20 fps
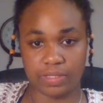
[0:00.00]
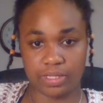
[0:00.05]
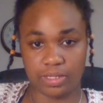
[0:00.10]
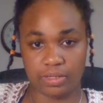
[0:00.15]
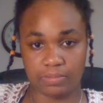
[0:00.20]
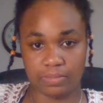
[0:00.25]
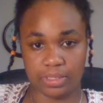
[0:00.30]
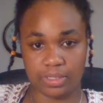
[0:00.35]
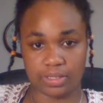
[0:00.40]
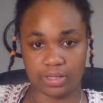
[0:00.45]

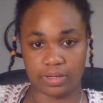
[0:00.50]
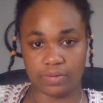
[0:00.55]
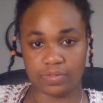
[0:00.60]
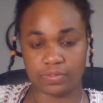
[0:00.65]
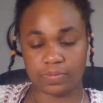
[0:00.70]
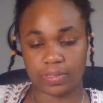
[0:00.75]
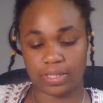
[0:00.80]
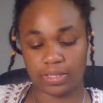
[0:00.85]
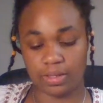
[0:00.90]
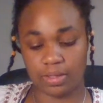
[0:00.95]
enemy that I was
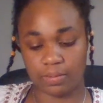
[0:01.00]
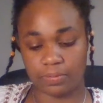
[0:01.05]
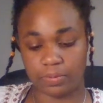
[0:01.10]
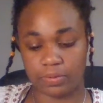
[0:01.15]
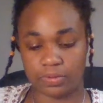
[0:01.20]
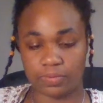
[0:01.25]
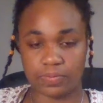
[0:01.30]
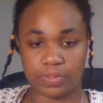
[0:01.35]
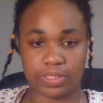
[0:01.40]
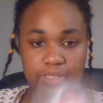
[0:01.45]
picking up
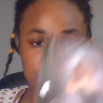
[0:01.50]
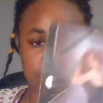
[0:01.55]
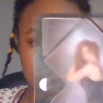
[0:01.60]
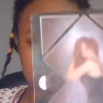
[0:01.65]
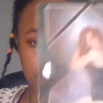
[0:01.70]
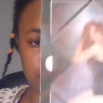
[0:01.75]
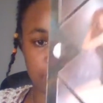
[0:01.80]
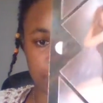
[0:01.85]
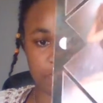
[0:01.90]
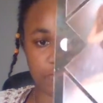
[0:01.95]
on with this
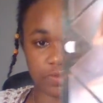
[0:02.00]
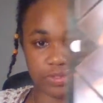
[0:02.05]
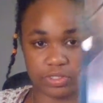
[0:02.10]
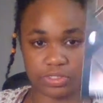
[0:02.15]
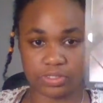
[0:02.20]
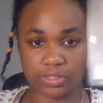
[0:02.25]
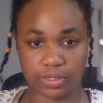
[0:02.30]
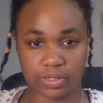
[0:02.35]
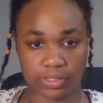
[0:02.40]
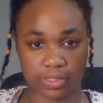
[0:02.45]
Naked Before the
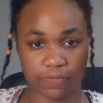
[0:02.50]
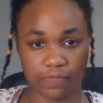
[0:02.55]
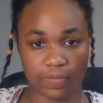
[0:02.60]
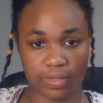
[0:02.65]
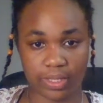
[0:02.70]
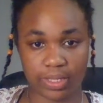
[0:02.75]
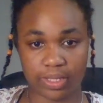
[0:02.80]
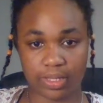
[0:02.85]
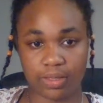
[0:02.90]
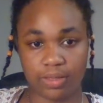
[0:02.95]
Stars, I feel
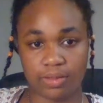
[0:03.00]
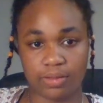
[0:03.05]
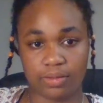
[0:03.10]
like